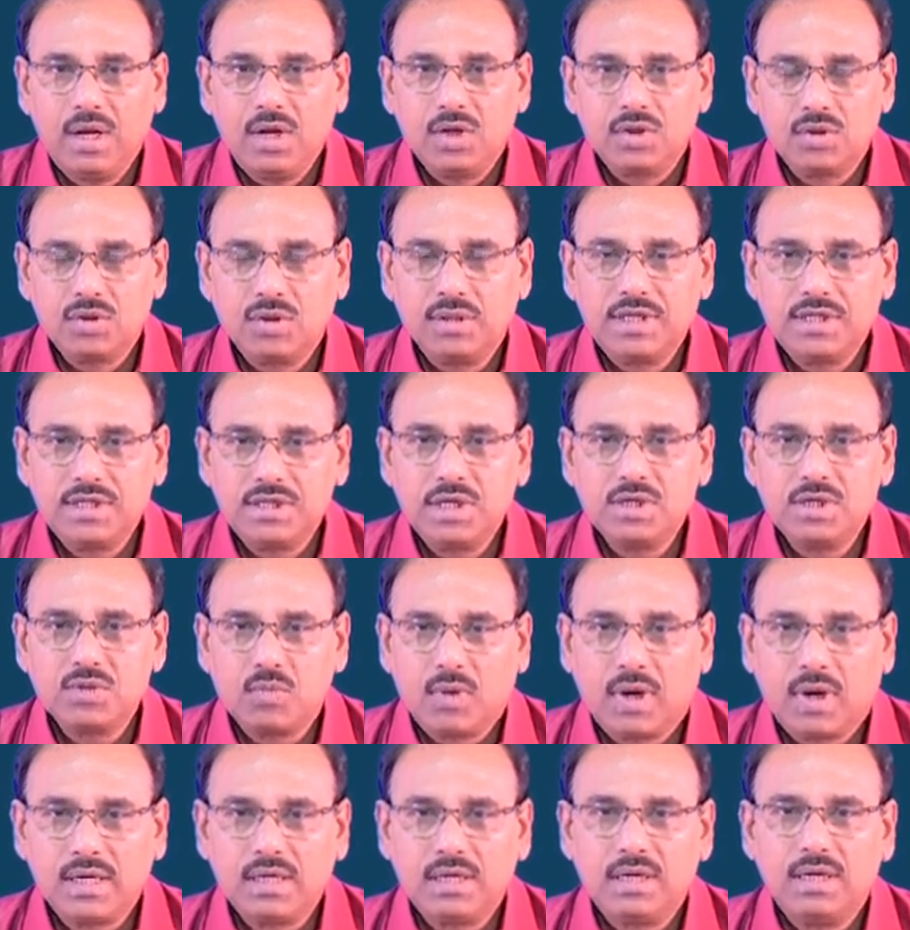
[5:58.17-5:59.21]
So, this is
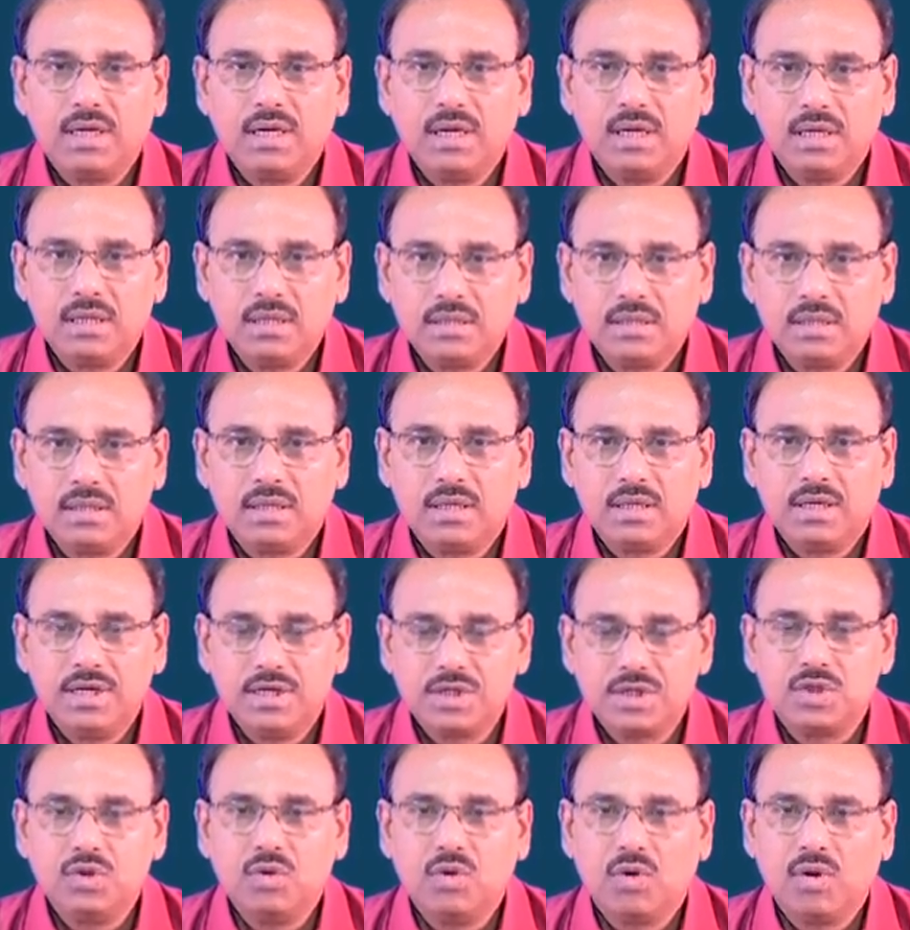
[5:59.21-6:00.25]
what
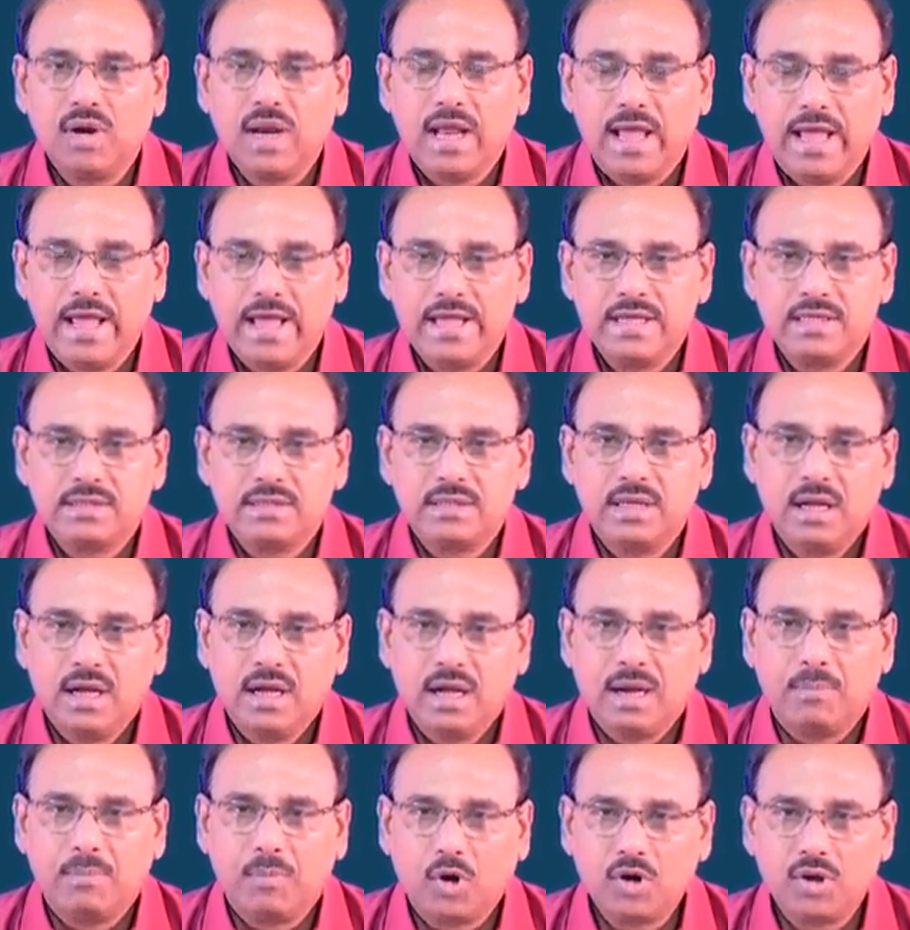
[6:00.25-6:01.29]
is known as
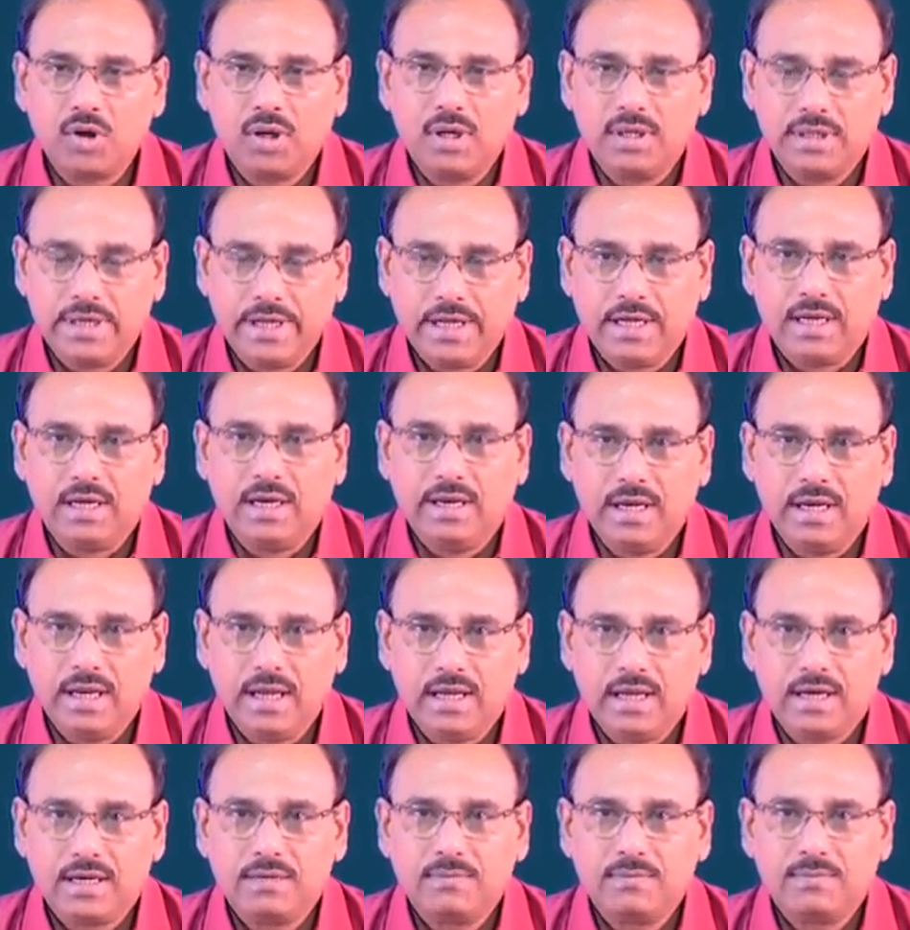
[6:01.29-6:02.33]
a bottleneck
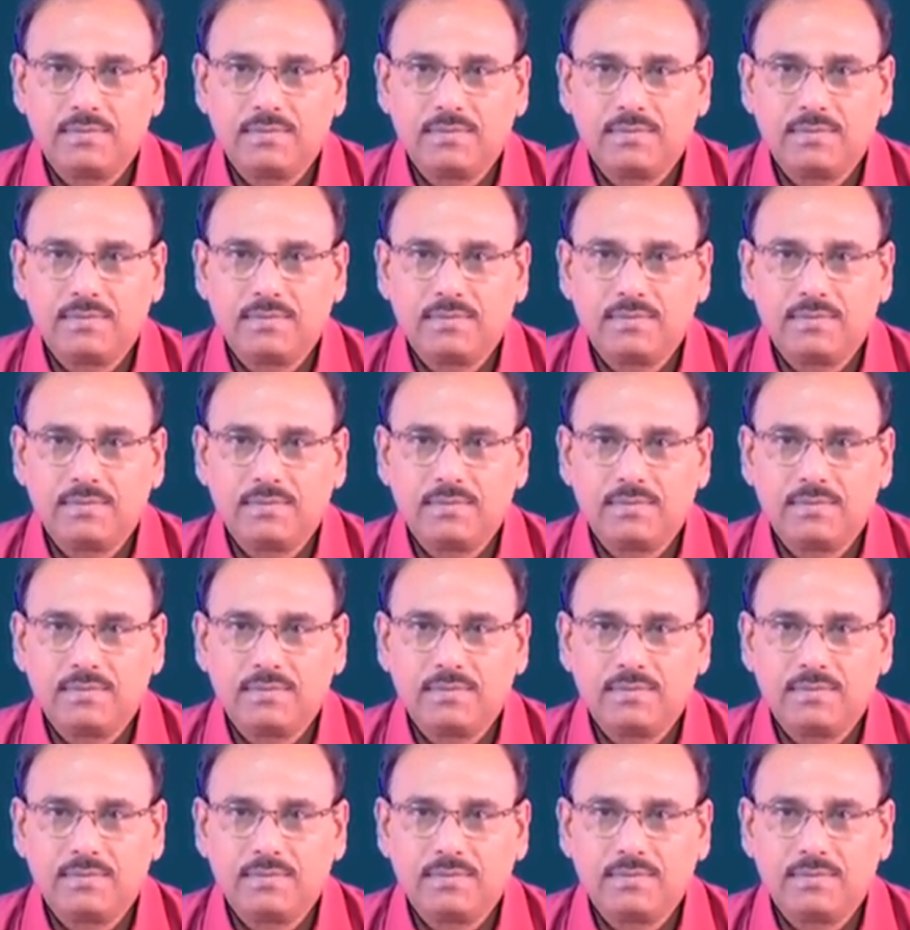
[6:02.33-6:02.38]
layer.